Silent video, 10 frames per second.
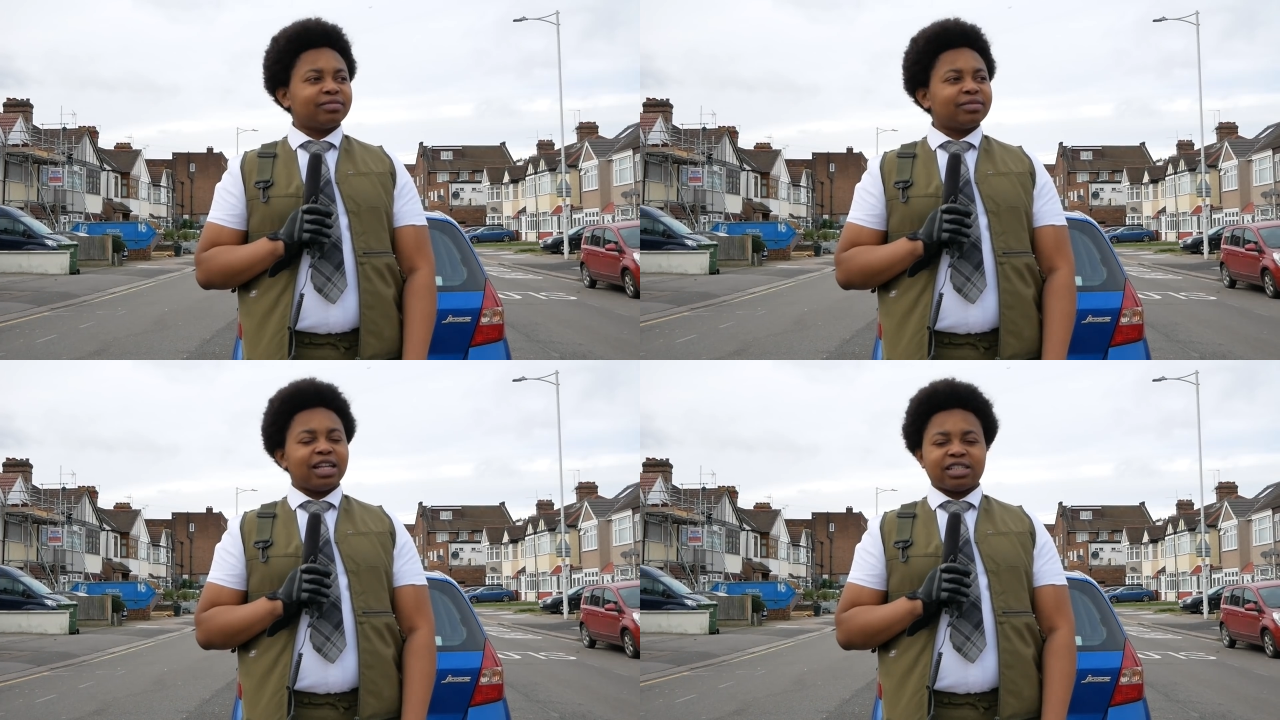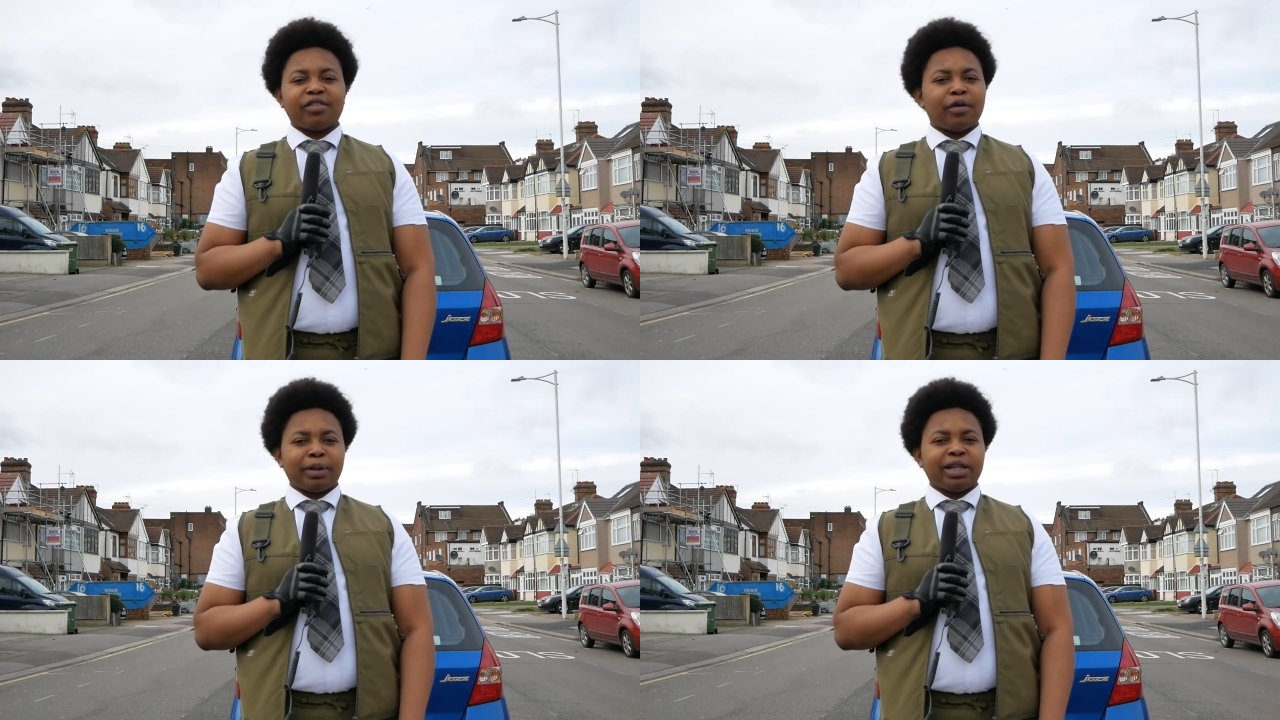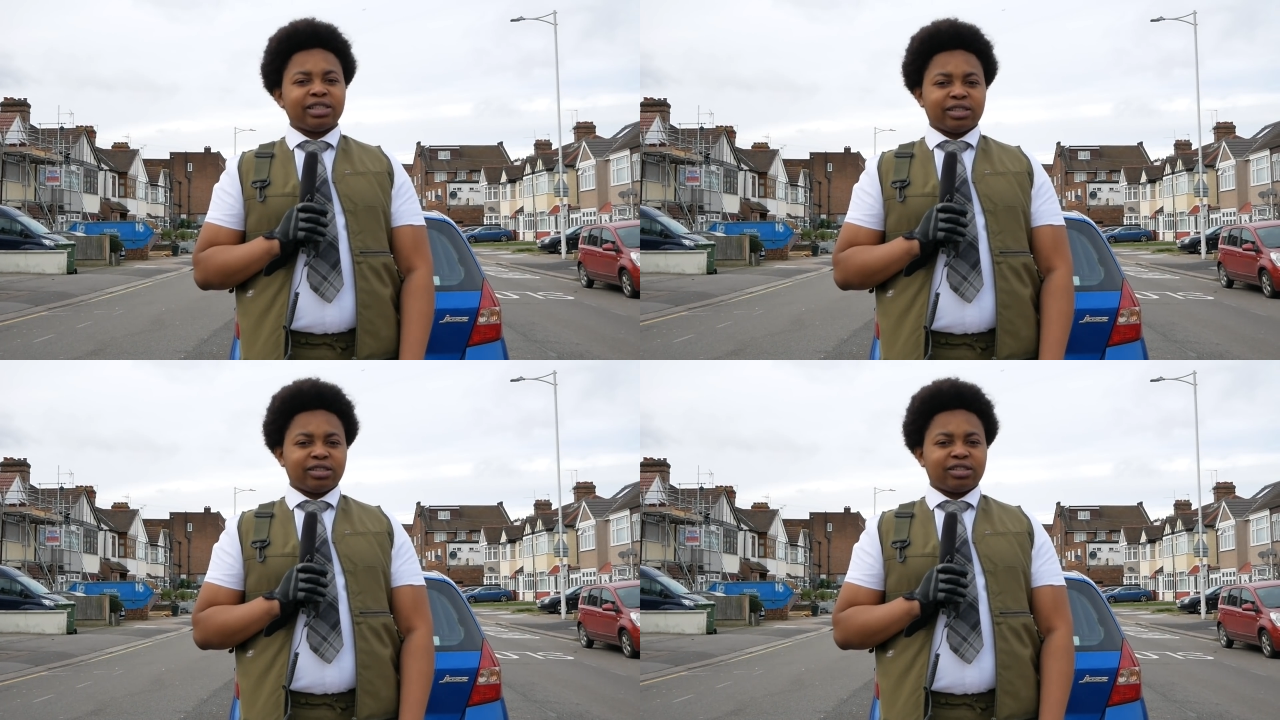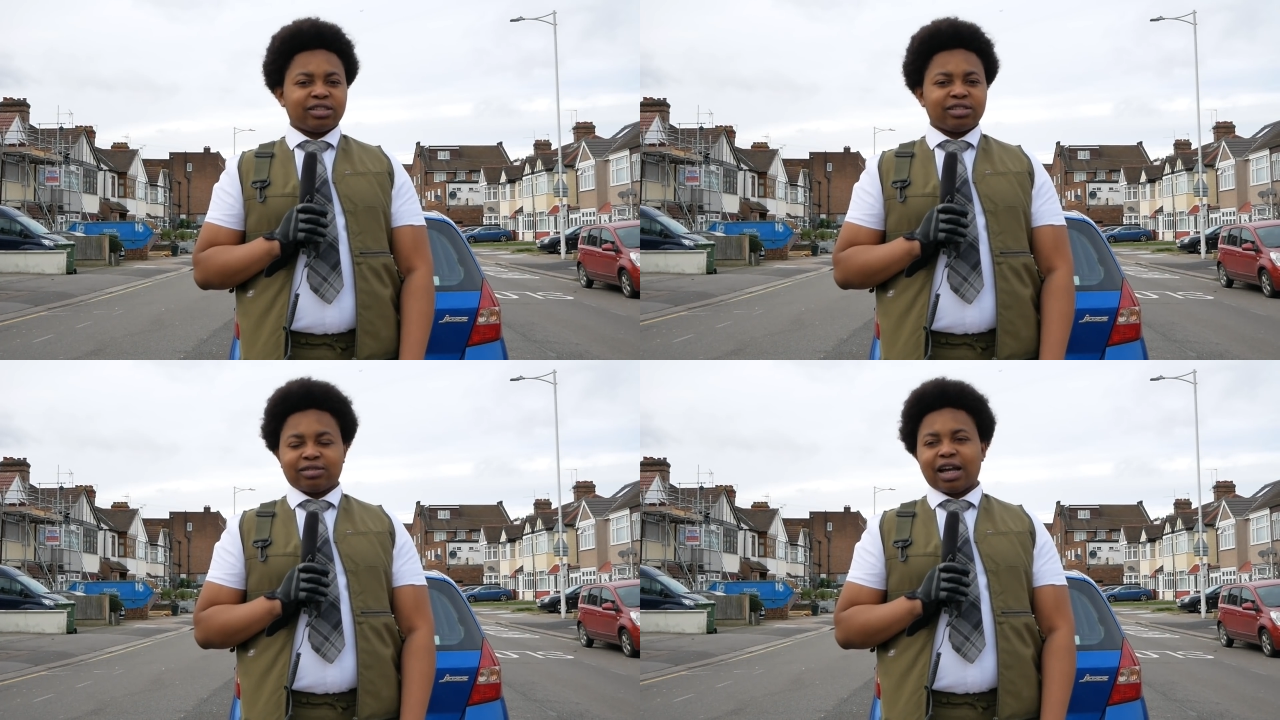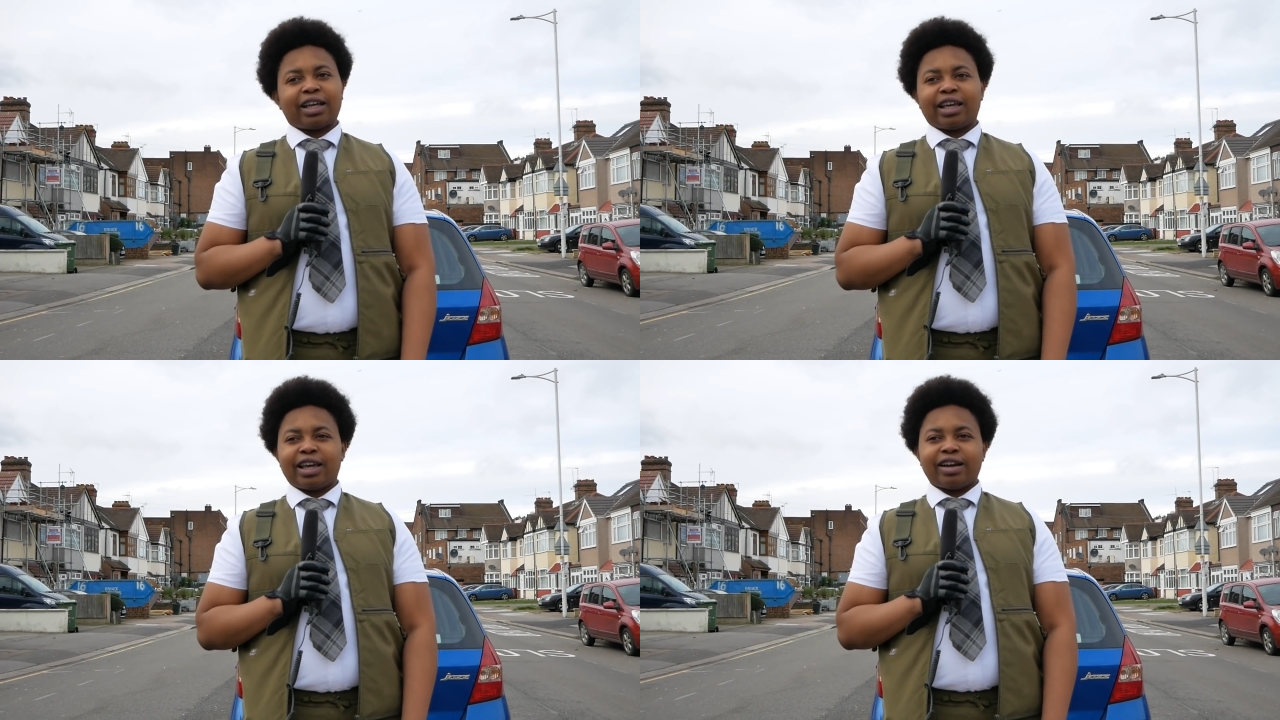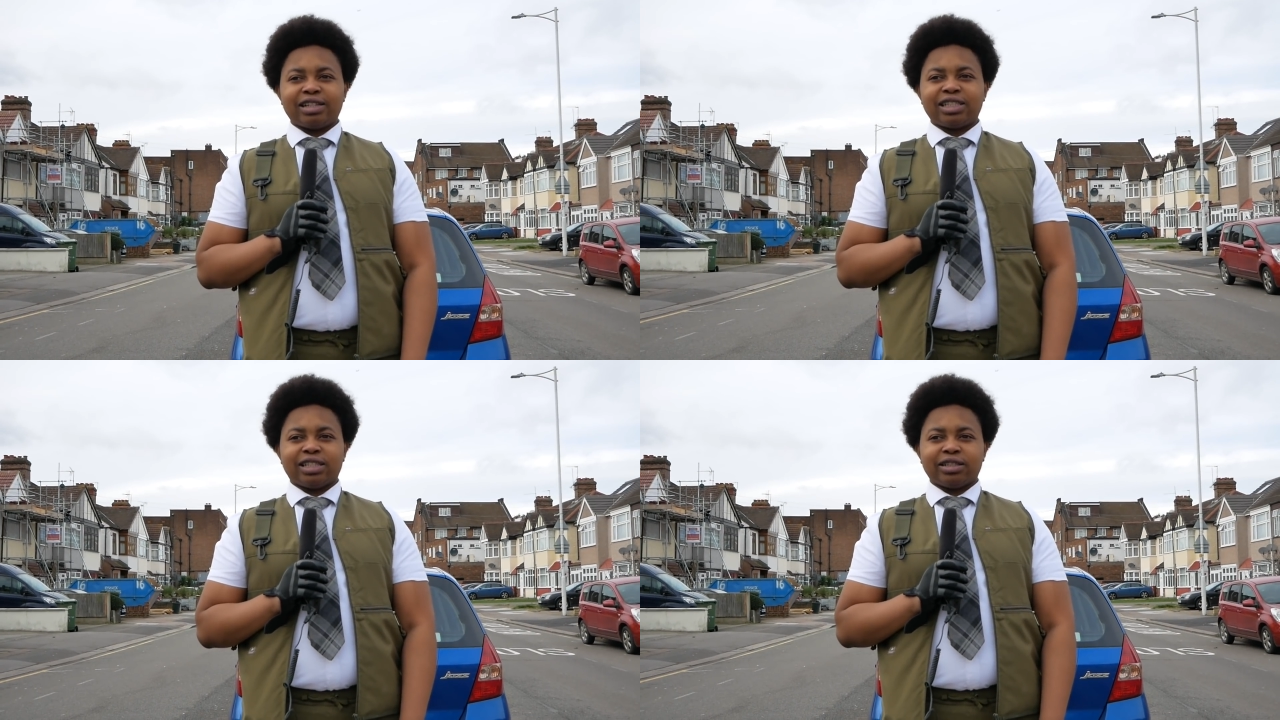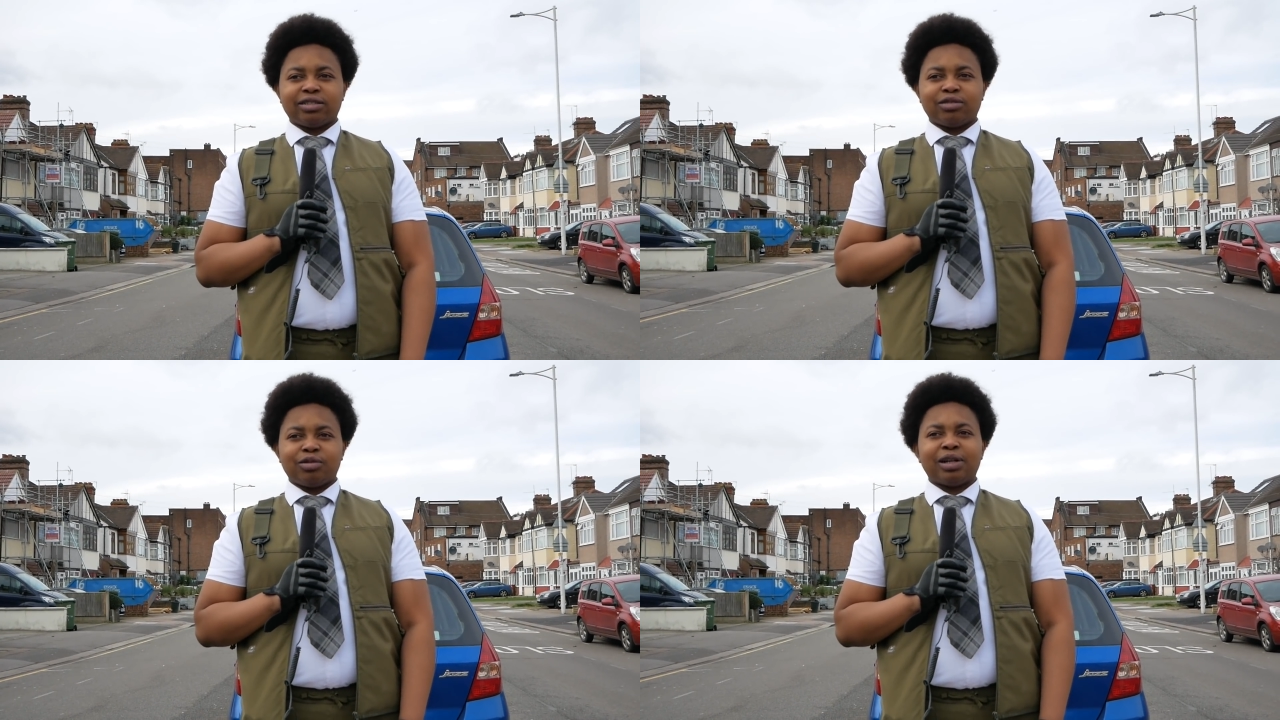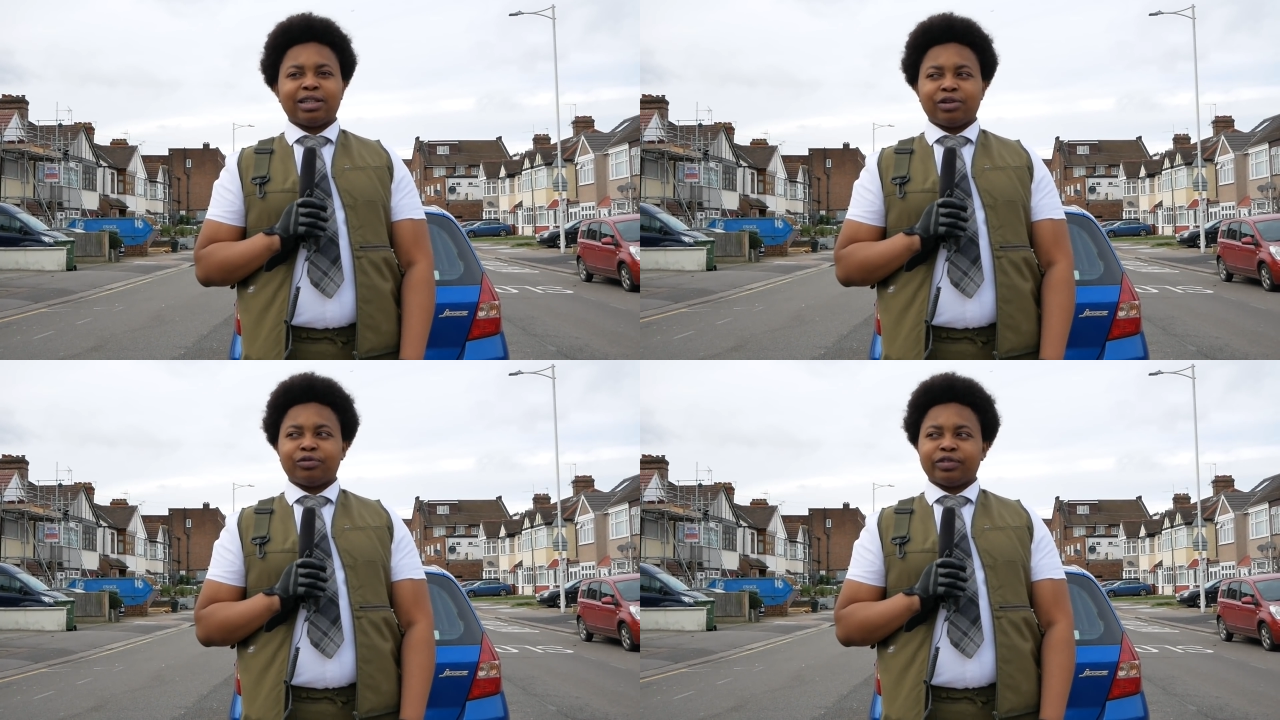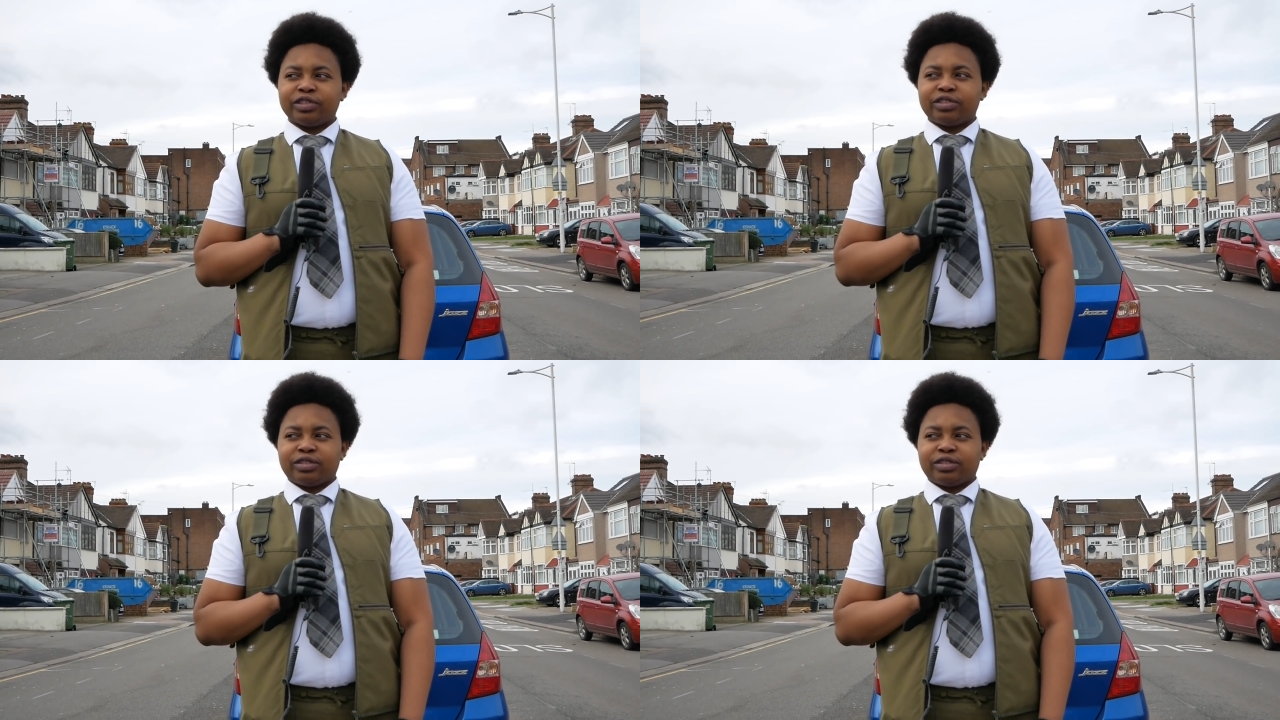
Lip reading: There's other places. I can guarantee it. We're in Ilford.